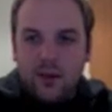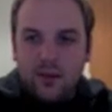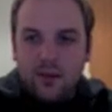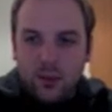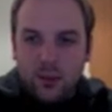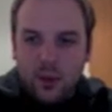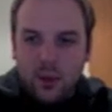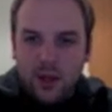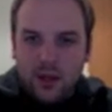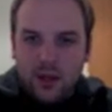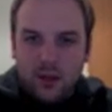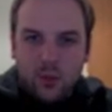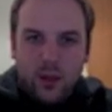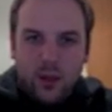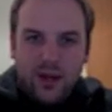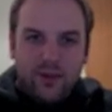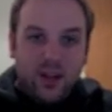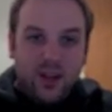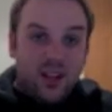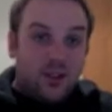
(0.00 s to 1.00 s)
So
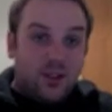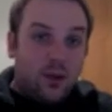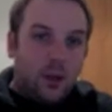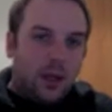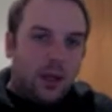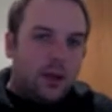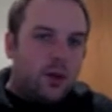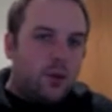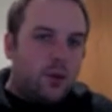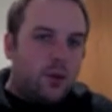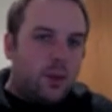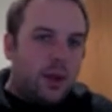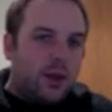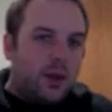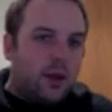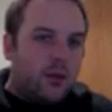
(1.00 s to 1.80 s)
whenever you're doing looping,